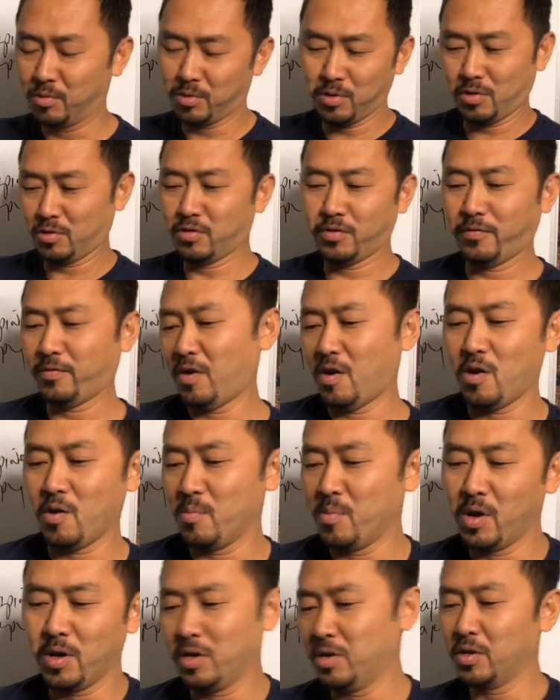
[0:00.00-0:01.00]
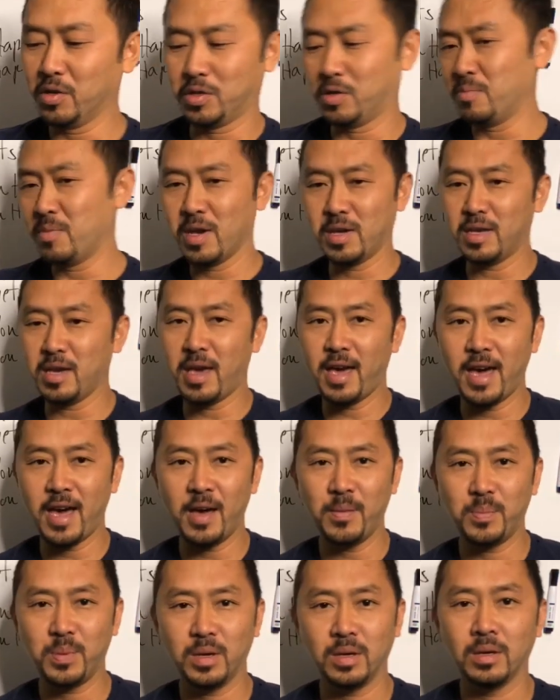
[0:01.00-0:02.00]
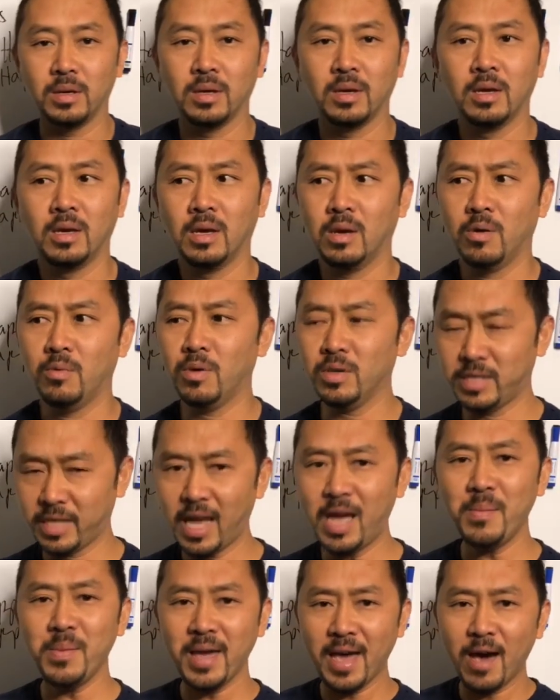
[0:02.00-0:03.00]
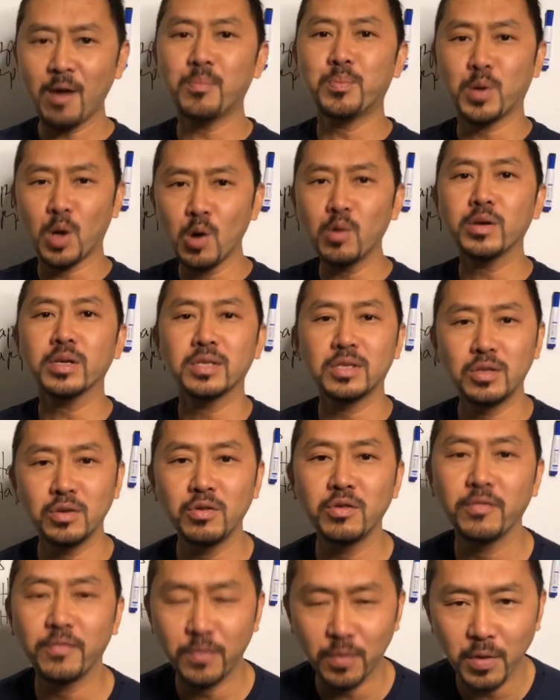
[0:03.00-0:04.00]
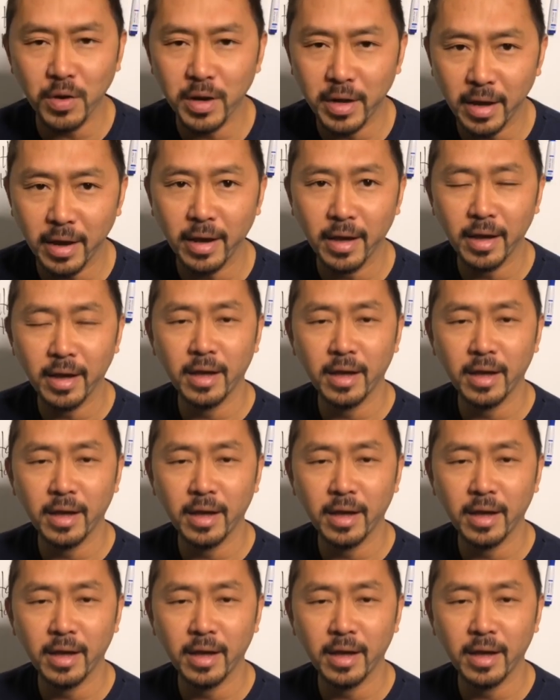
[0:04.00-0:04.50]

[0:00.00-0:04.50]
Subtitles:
Dr. Vuong, money doesn't make you happy. Well, tell me how broke is doing for you.